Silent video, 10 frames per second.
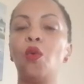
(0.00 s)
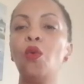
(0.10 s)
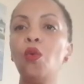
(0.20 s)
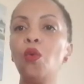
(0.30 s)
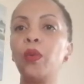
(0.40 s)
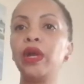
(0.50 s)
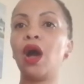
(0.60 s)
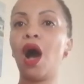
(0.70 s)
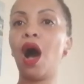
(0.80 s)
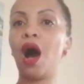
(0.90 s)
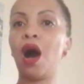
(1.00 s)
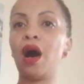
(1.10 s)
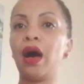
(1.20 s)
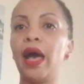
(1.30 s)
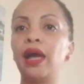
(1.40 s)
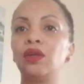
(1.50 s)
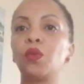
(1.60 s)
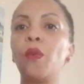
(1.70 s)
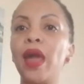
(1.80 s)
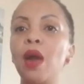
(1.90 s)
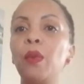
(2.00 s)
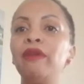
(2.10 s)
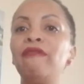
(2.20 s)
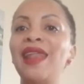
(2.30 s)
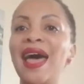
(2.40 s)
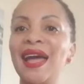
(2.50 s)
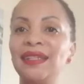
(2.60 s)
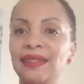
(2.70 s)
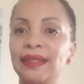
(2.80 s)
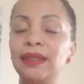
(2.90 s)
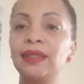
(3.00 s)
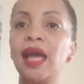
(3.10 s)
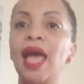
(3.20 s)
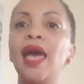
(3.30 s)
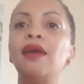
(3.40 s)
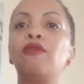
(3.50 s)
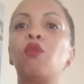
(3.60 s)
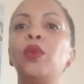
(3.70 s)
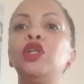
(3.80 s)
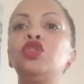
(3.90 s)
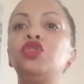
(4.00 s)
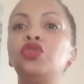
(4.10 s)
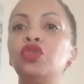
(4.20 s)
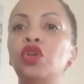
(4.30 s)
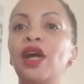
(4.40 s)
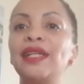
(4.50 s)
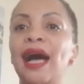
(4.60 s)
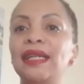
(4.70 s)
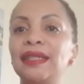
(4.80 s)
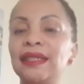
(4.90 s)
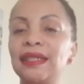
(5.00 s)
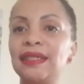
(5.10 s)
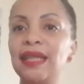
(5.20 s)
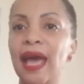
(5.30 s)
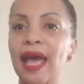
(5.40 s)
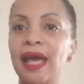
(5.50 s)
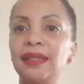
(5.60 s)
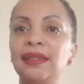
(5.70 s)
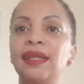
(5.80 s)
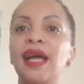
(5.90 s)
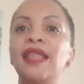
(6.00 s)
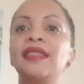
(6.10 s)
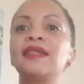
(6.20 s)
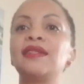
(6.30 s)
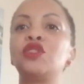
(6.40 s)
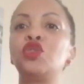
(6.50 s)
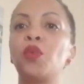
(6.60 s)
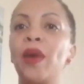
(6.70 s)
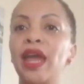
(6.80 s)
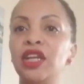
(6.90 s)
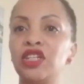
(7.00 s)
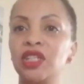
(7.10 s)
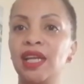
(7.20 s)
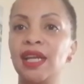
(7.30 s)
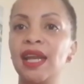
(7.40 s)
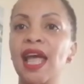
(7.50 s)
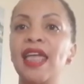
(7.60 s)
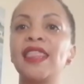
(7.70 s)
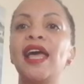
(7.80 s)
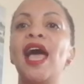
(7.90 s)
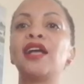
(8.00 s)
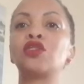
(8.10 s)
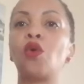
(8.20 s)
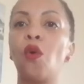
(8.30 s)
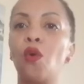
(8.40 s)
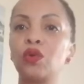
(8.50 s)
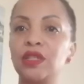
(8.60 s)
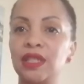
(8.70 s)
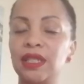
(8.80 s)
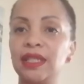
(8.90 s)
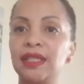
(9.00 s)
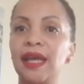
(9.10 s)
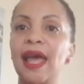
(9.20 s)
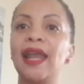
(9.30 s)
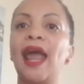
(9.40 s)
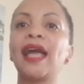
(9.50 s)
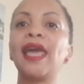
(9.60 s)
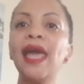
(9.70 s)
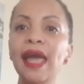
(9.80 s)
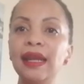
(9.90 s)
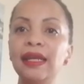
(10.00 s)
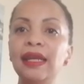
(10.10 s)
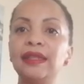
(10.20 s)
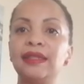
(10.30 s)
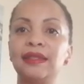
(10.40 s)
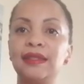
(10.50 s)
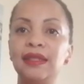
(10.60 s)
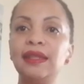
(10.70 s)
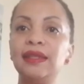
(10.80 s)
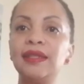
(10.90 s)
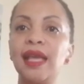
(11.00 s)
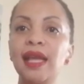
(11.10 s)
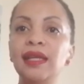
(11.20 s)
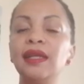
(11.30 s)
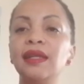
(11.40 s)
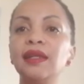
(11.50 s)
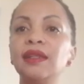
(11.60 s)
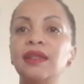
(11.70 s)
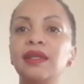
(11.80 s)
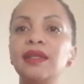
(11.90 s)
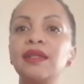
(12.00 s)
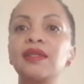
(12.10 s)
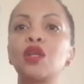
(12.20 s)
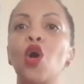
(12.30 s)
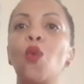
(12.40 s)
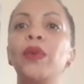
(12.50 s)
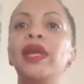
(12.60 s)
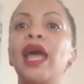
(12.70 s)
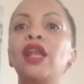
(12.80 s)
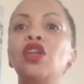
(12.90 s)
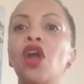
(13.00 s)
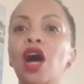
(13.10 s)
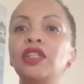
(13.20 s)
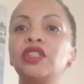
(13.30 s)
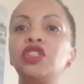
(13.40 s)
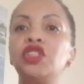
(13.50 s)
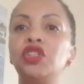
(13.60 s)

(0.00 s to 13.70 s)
who we are and where we've landed if we do not understand the situation that has caused it. Like any disease, any illness, we cannot